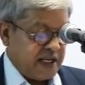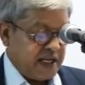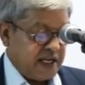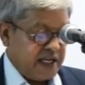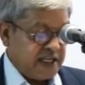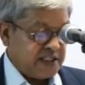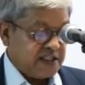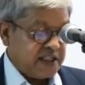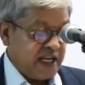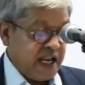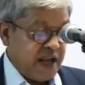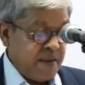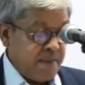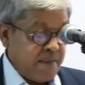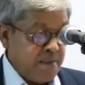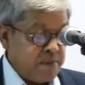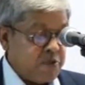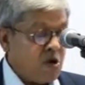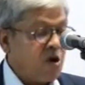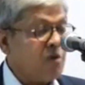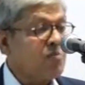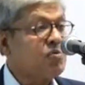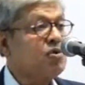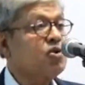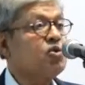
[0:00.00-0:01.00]
His
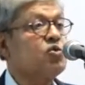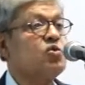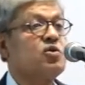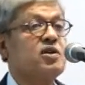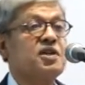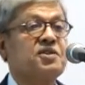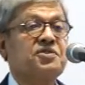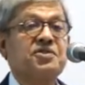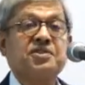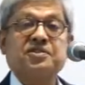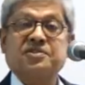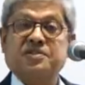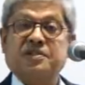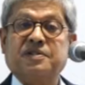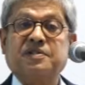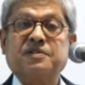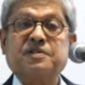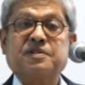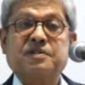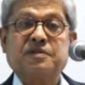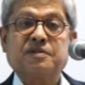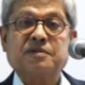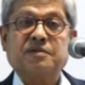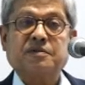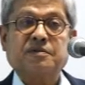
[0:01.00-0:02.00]
impromptu
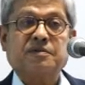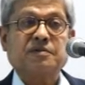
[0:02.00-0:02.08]
decisions